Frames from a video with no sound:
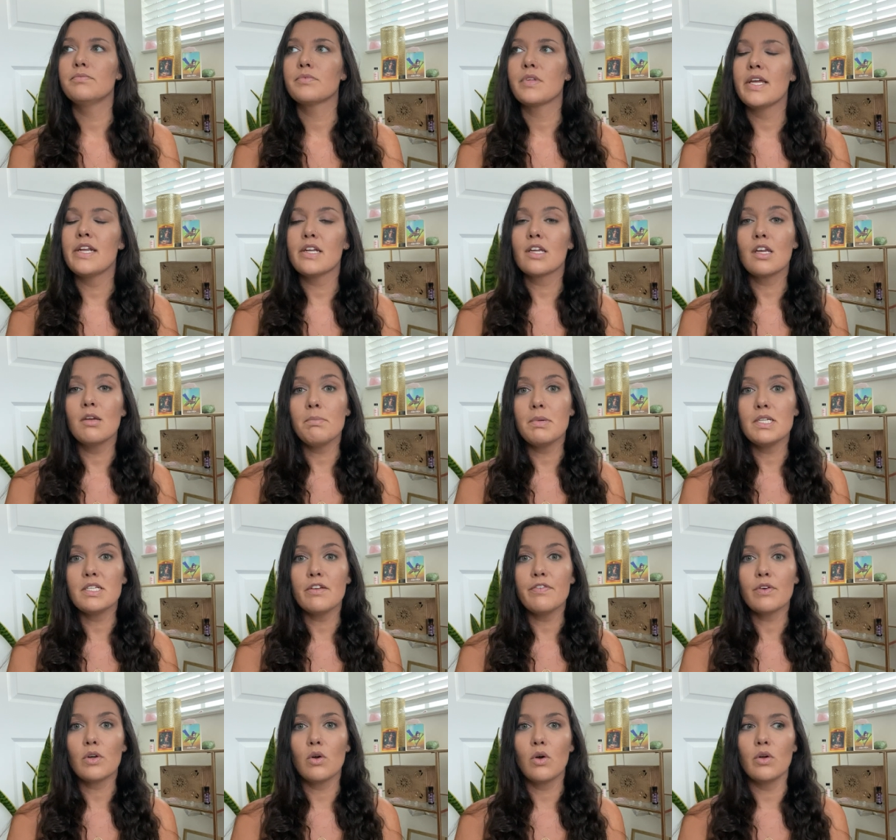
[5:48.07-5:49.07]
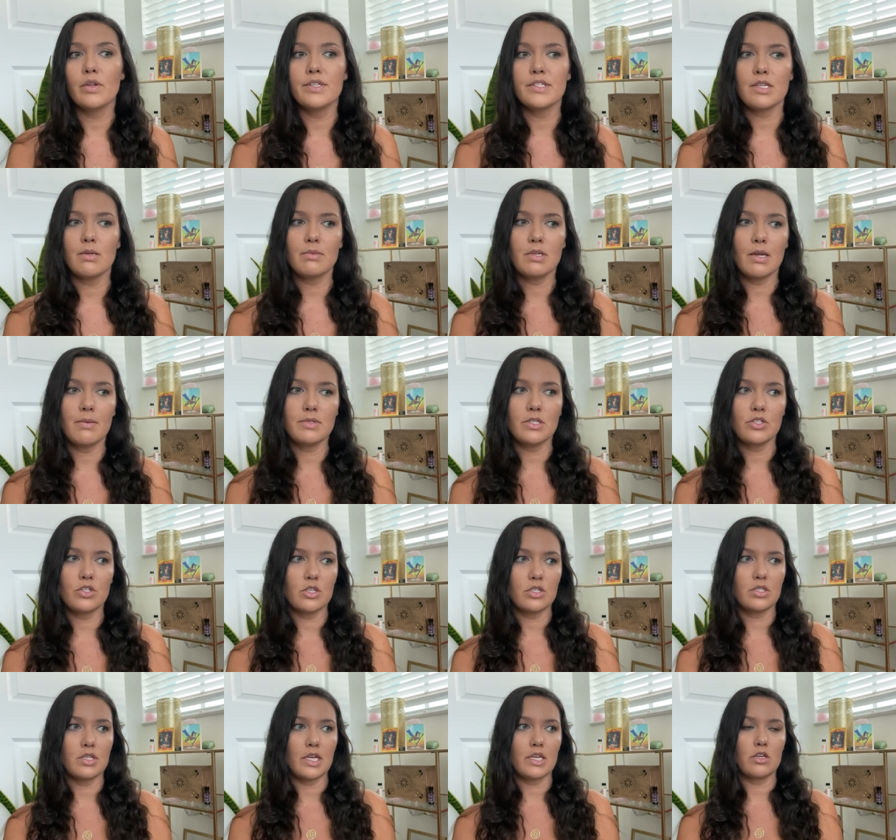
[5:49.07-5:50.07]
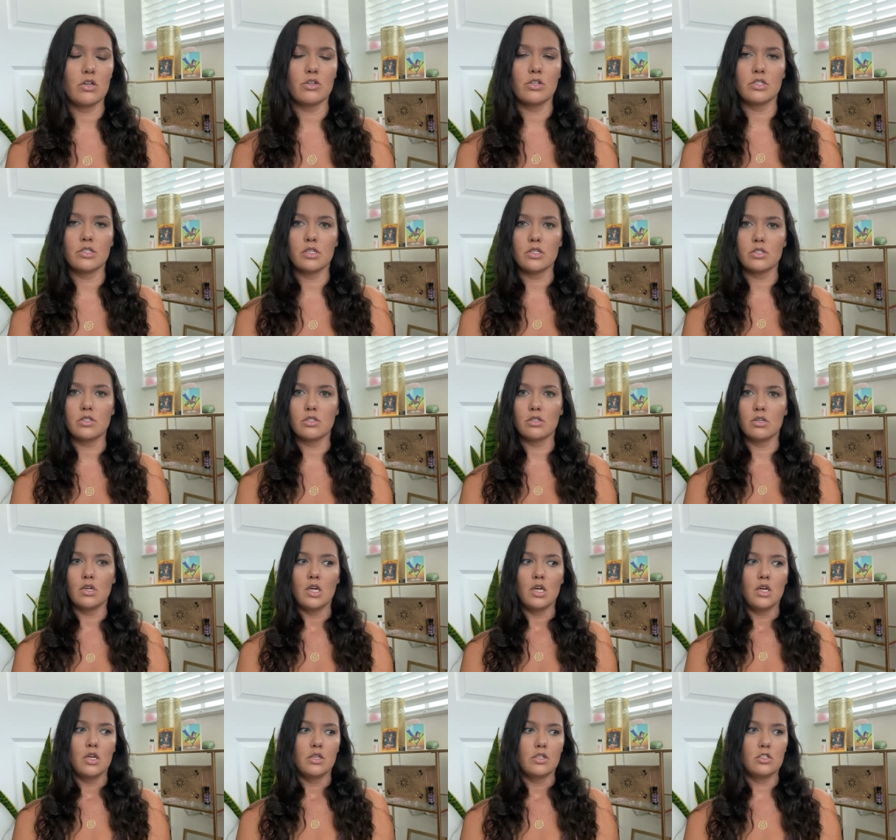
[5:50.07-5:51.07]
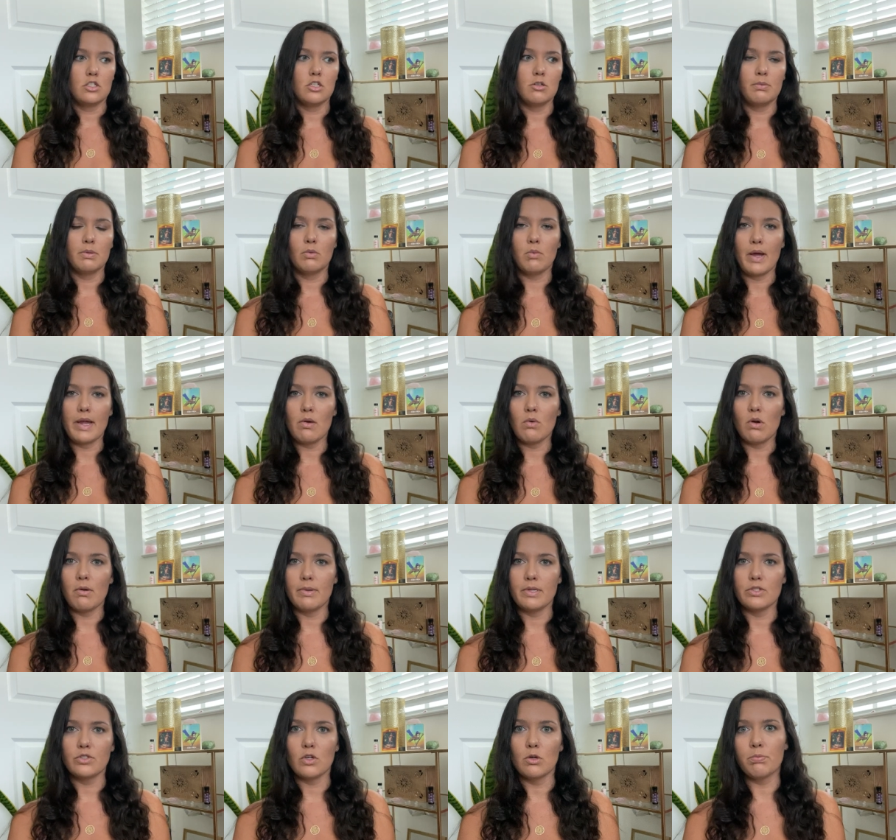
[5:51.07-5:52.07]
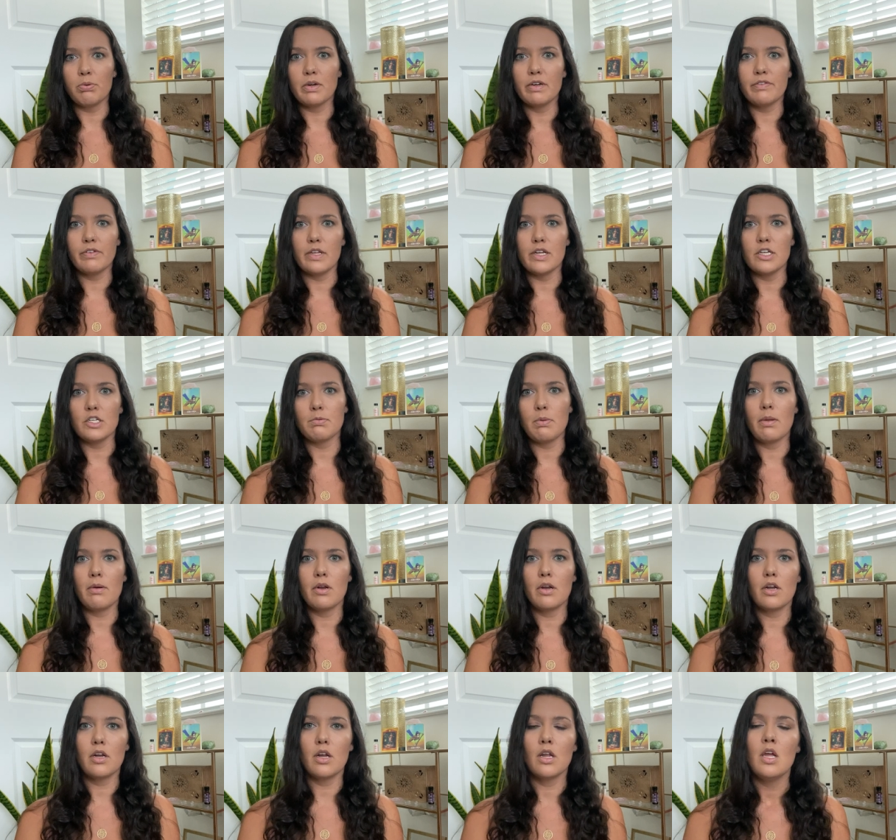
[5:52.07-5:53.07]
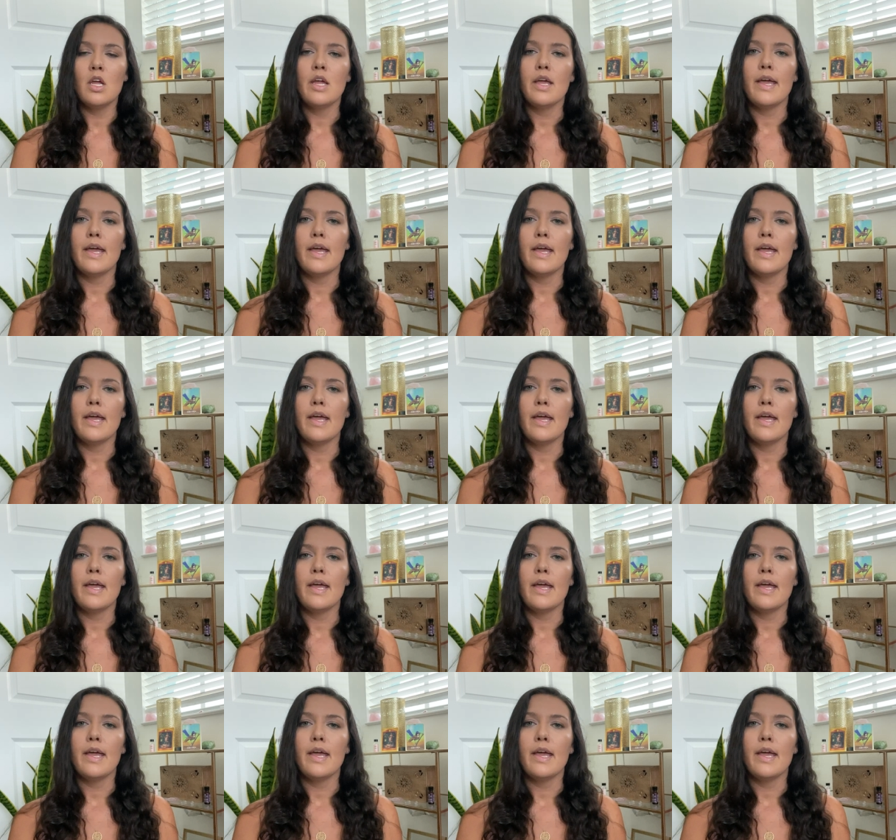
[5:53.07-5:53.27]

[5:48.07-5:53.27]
And it can be difficult, and sometimes it's just like you're just this stupid white woman, so privileged, blah, blah, blah.